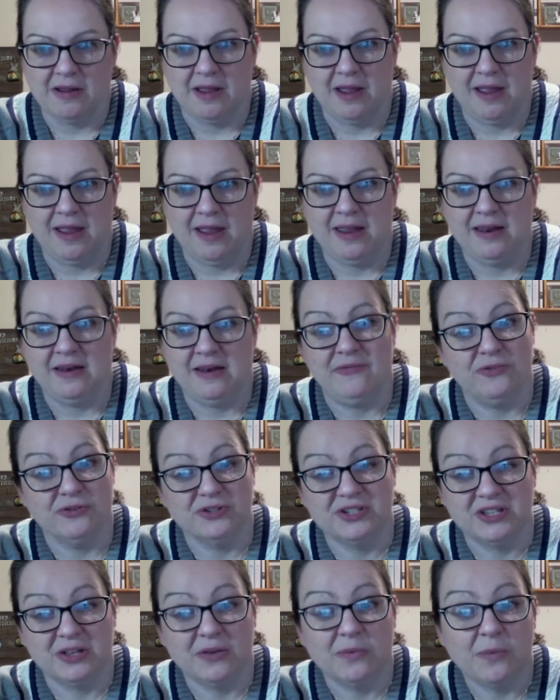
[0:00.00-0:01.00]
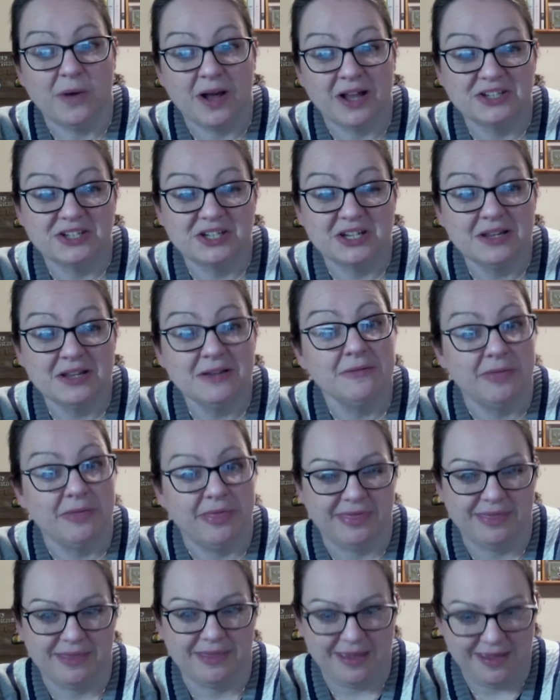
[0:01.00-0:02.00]
and if you're still watching,
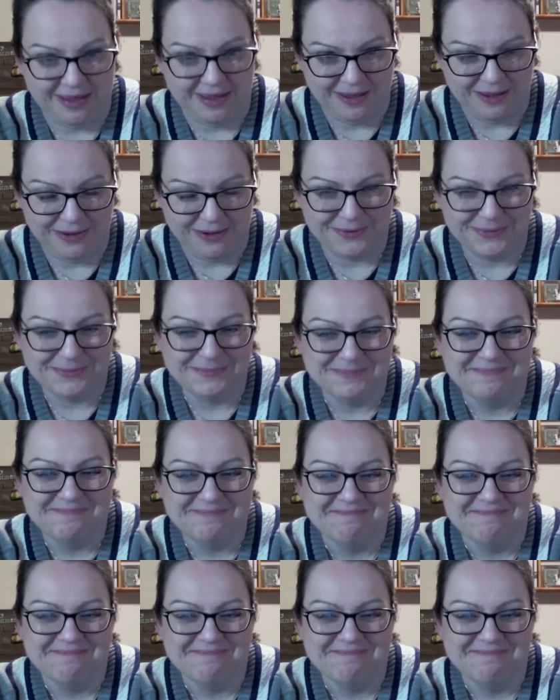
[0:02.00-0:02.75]
thank you.